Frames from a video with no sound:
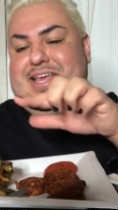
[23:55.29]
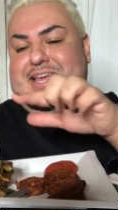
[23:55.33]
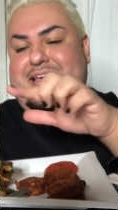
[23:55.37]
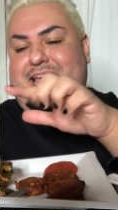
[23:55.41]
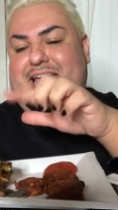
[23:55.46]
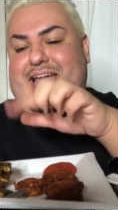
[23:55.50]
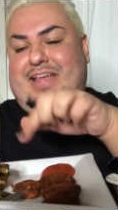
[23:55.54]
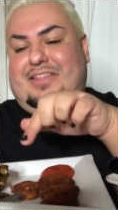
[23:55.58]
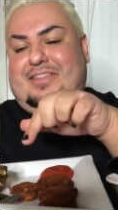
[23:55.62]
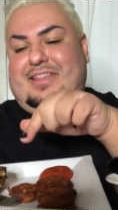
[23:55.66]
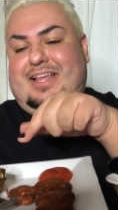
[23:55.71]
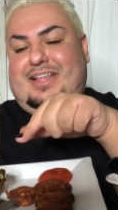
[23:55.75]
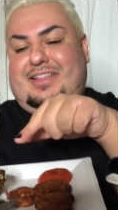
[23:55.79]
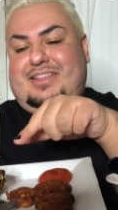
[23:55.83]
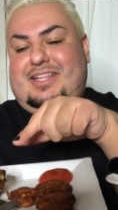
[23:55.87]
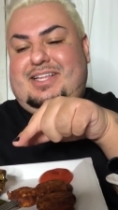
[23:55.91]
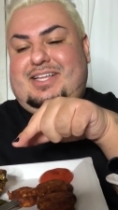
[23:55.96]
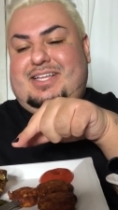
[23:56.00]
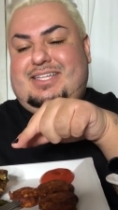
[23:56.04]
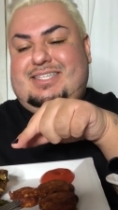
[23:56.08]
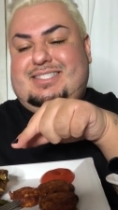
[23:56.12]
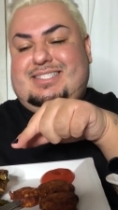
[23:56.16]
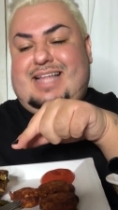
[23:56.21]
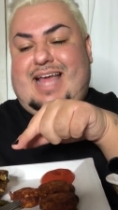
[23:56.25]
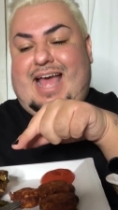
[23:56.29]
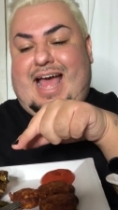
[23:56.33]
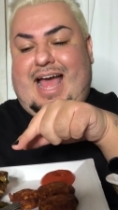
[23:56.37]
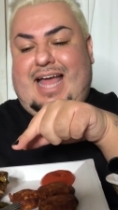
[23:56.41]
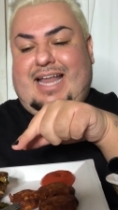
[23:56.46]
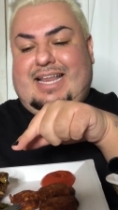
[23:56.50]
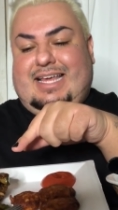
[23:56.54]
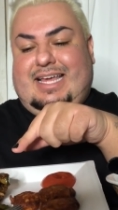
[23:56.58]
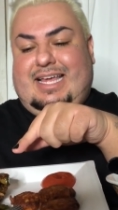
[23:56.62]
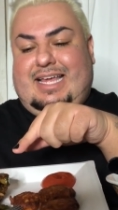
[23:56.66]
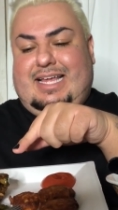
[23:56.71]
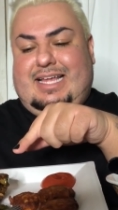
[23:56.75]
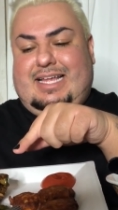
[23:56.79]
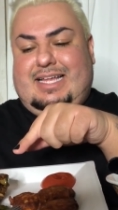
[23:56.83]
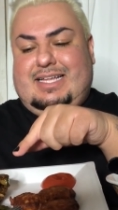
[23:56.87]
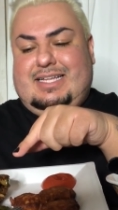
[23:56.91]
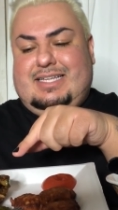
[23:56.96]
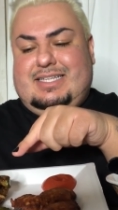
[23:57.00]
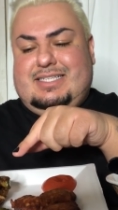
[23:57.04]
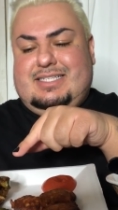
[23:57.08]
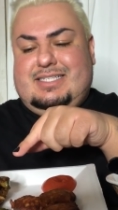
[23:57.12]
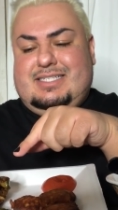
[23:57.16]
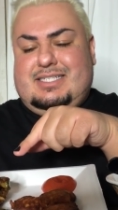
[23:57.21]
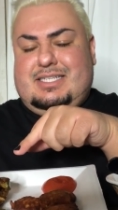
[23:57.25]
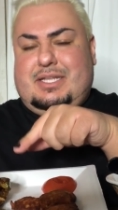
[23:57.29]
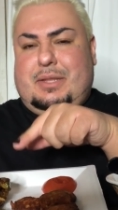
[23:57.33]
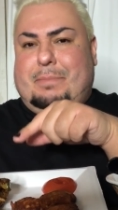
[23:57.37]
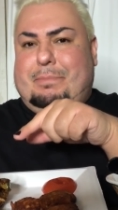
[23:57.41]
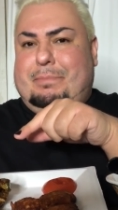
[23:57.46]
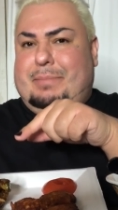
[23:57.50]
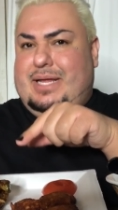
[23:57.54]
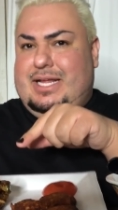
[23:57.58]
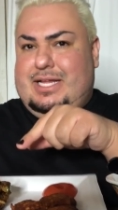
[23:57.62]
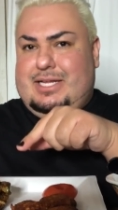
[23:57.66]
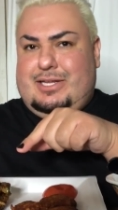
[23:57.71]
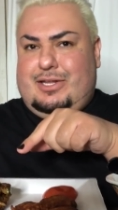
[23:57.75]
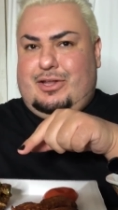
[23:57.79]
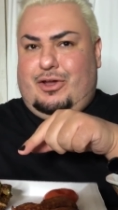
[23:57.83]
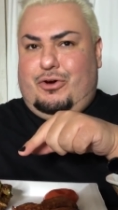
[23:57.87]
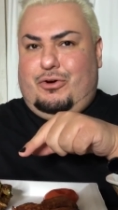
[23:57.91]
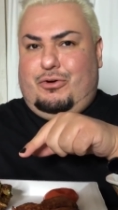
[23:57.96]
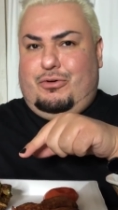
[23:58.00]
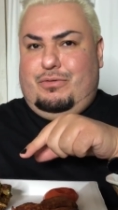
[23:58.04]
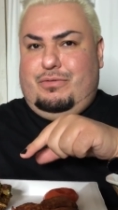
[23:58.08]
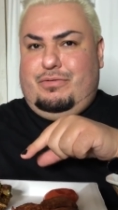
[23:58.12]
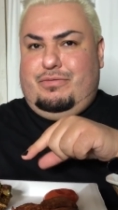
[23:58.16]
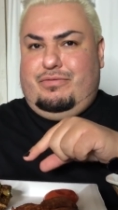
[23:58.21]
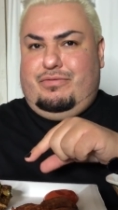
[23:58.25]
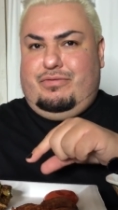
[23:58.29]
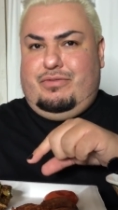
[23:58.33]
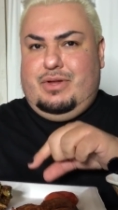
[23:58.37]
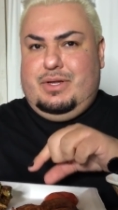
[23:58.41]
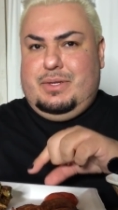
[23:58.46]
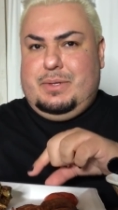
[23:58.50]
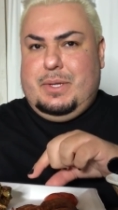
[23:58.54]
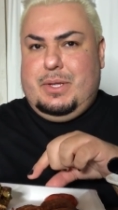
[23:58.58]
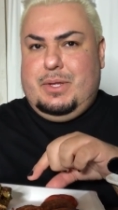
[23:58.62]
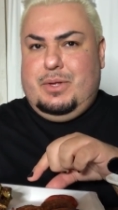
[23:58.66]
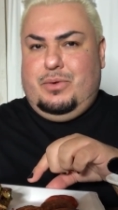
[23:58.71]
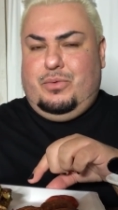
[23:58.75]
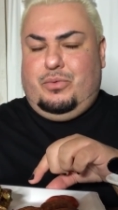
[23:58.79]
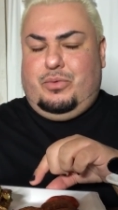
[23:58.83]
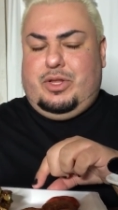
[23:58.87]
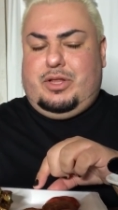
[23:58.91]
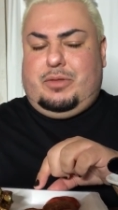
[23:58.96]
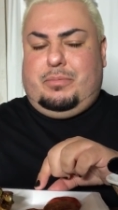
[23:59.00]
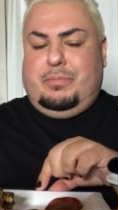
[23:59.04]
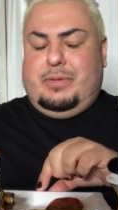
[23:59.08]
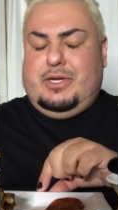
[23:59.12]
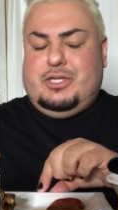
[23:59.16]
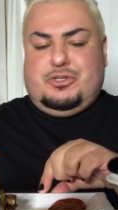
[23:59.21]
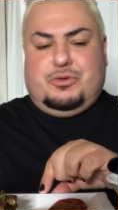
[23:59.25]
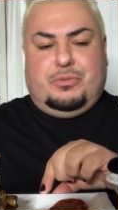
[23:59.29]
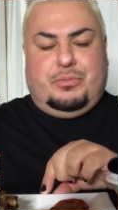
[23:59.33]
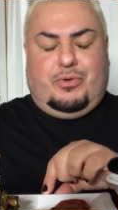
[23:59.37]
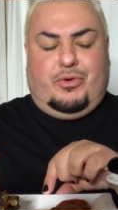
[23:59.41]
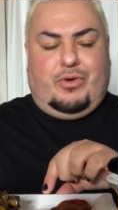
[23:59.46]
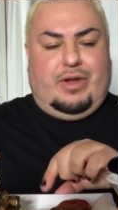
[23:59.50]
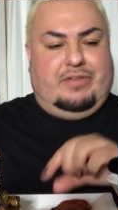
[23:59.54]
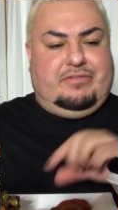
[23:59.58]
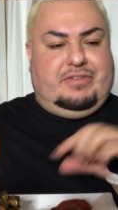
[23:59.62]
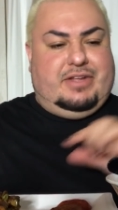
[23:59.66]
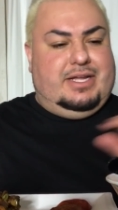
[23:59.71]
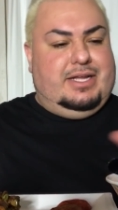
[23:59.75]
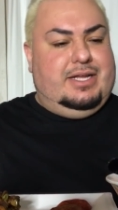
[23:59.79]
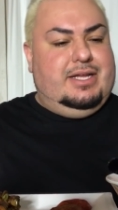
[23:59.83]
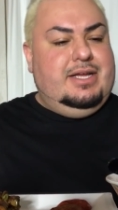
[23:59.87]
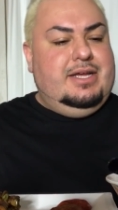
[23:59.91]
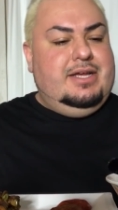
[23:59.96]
and then this Atkins meatloaf with mushroom gravy.